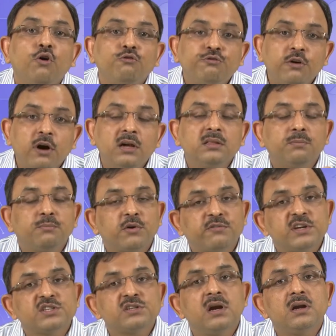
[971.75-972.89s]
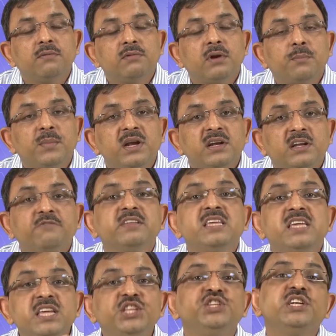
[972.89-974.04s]
for the professional development of
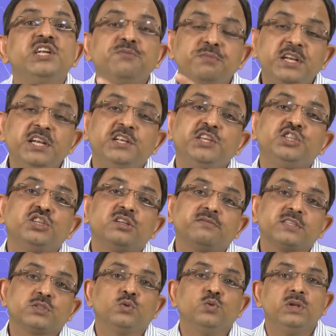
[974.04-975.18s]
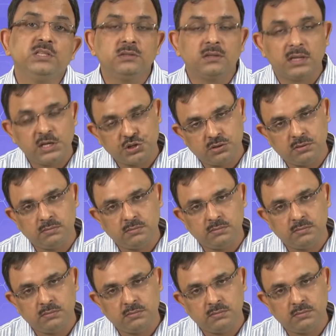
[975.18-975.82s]
each and every teacher of school education.